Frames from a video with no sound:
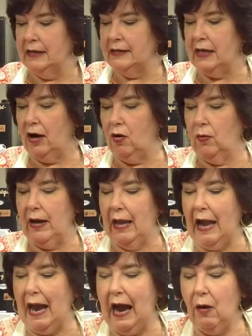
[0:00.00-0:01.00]
So
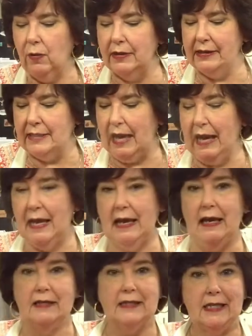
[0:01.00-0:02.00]
I would say
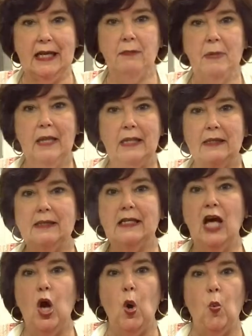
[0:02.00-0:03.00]
in 10 minutes,
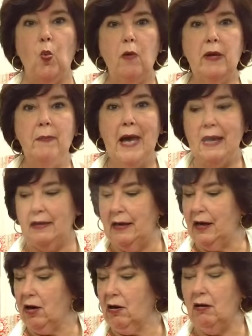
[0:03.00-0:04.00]
we'll be back
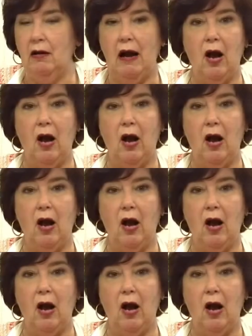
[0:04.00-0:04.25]
here.